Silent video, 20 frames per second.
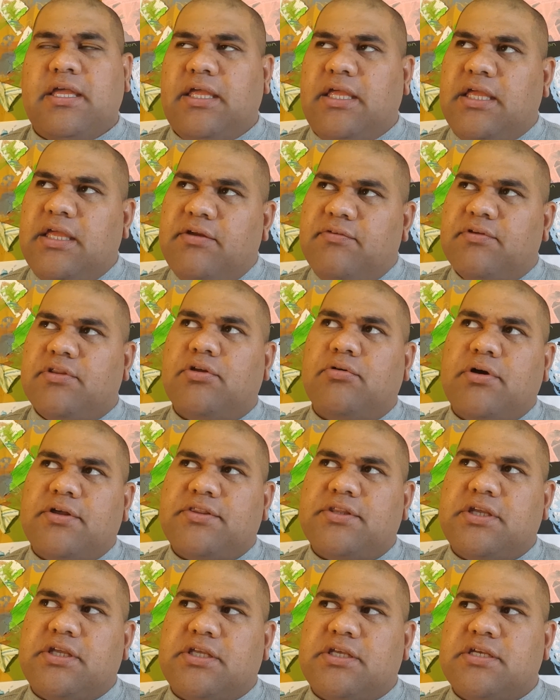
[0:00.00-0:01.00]
even though I
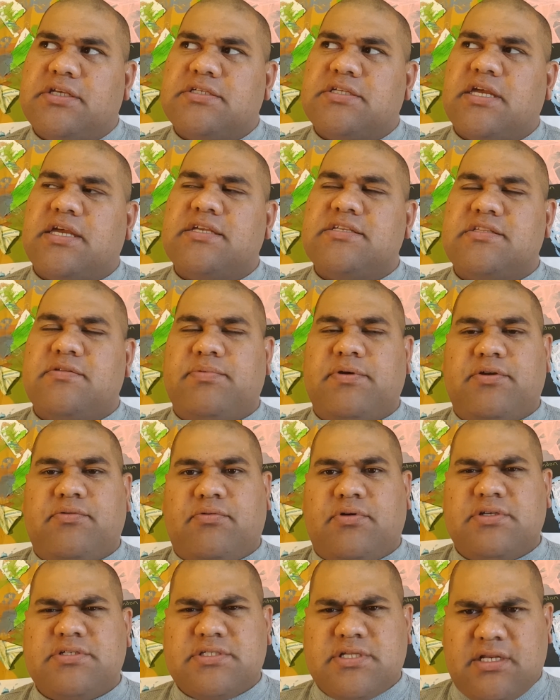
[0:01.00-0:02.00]
think Kings has the better
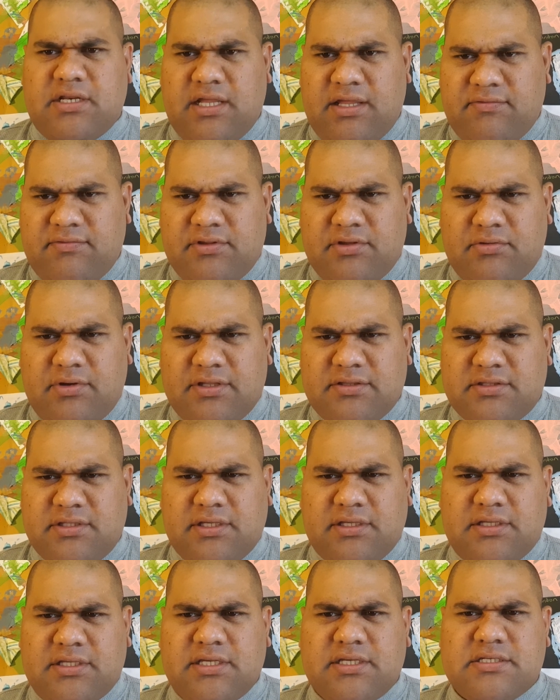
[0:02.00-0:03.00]
roster, and even though I
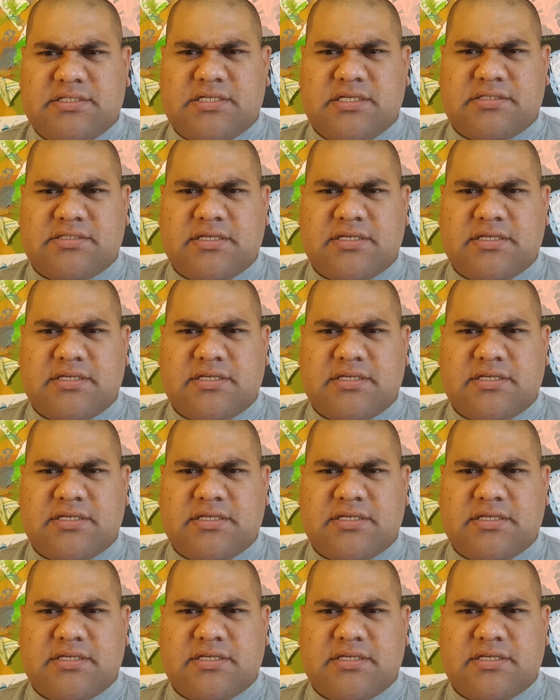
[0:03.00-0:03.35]
think Kings